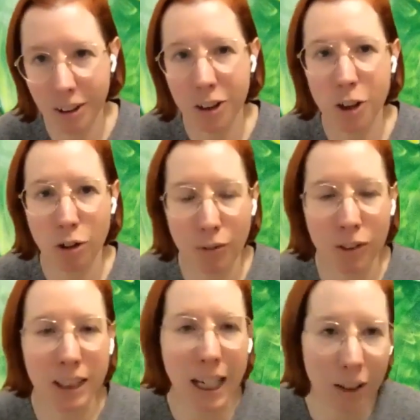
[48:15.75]
You know,
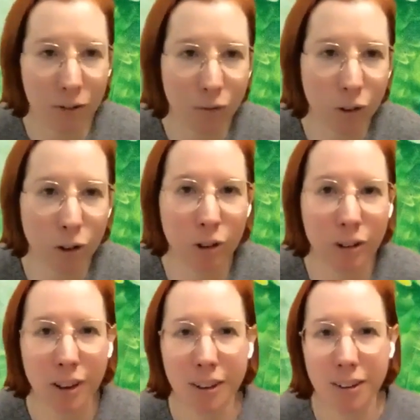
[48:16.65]
if it's a
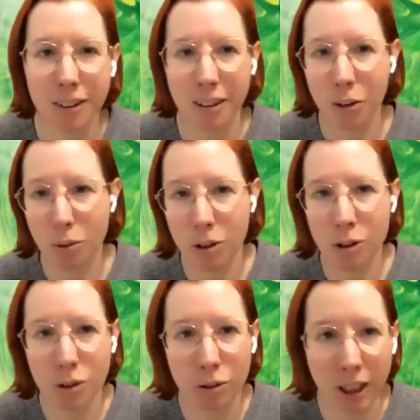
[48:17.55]
handful, you know, like 1
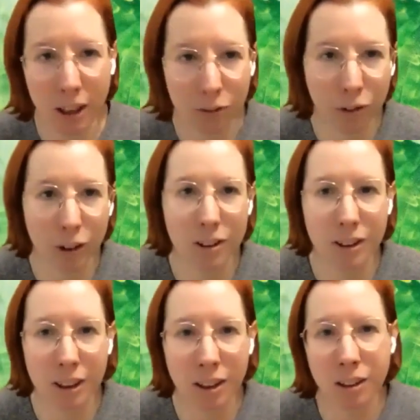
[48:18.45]
or 2
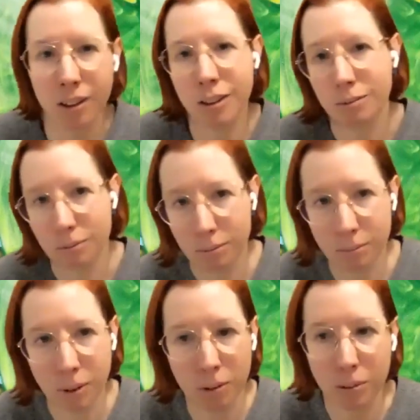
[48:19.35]
Californians a year,
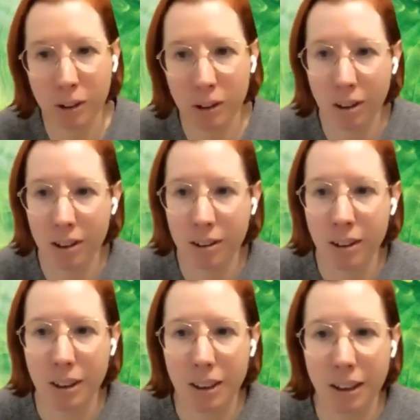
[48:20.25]
probably not.